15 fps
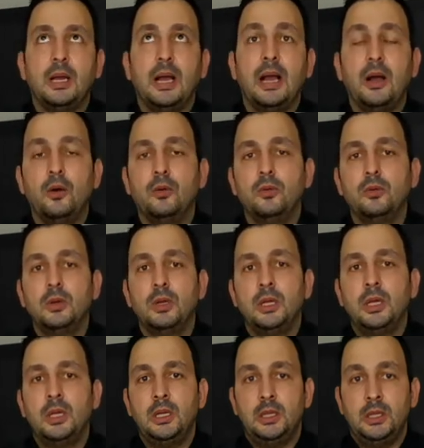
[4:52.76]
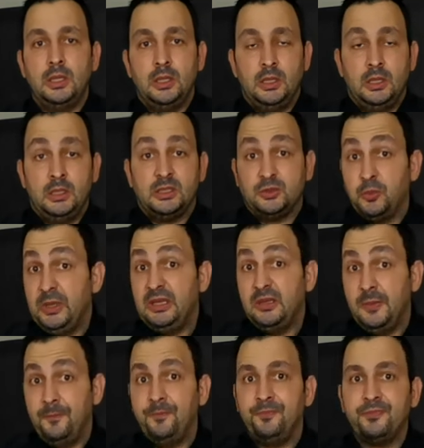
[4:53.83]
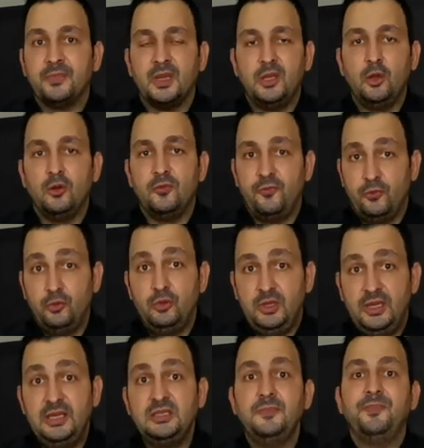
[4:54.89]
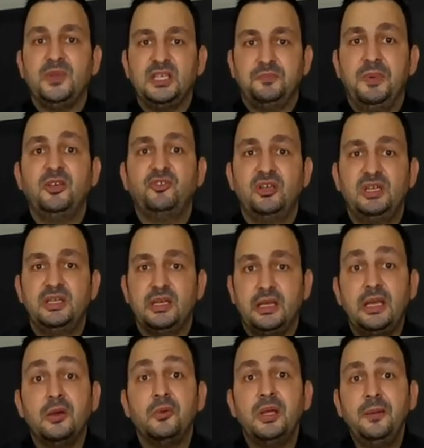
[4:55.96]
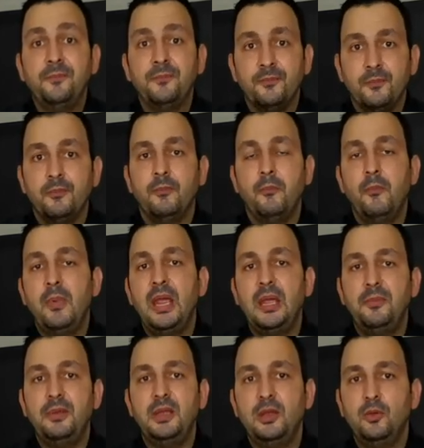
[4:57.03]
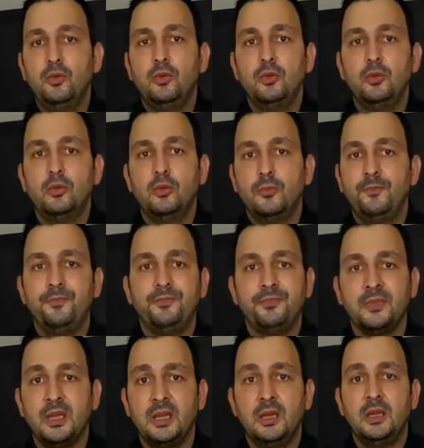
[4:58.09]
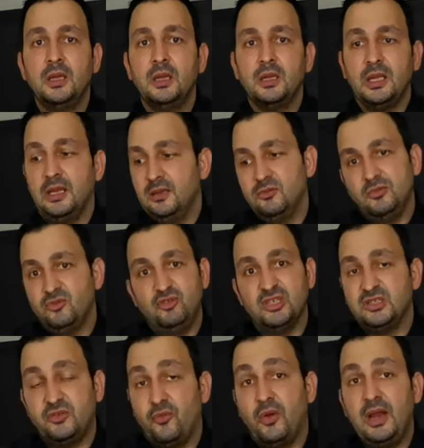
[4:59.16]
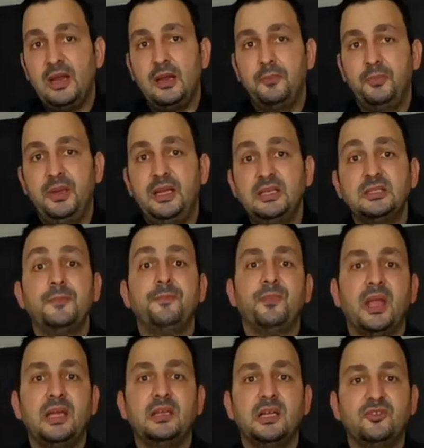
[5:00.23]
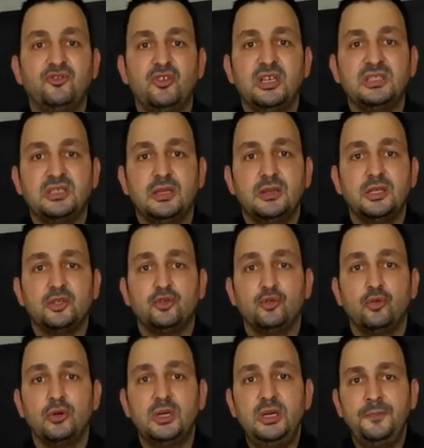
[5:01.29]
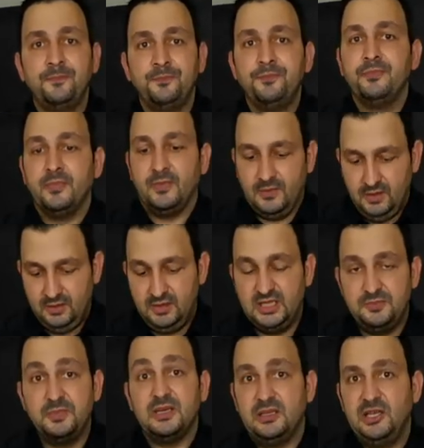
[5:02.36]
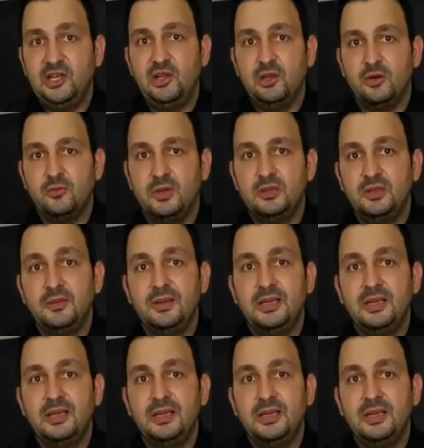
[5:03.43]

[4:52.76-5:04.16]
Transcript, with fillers: how sweet your fruit is, especially the kiwi, maybe you can just try a piece and adjust the sugar. This particular one